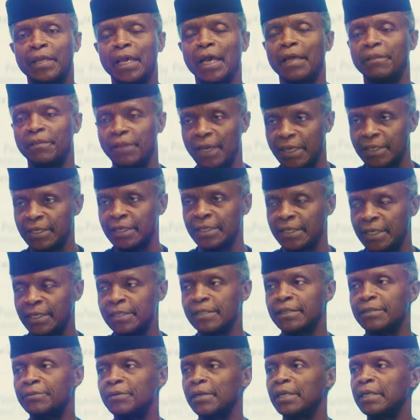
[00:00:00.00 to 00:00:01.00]
and that it
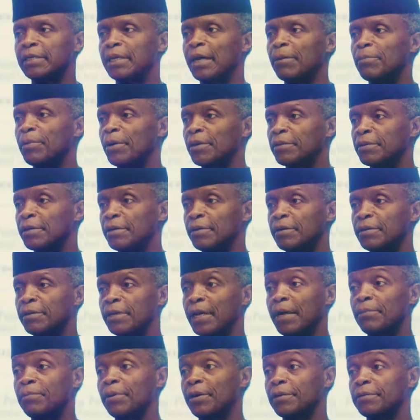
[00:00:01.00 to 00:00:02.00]
is really about the
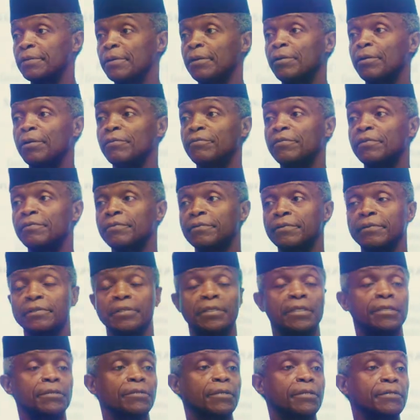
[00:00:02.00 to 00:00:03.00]
love of
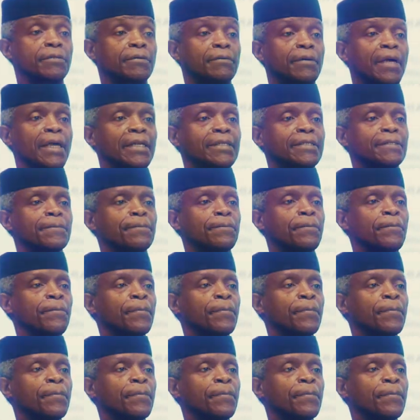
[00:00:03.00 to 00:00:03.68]
Jesus Christ.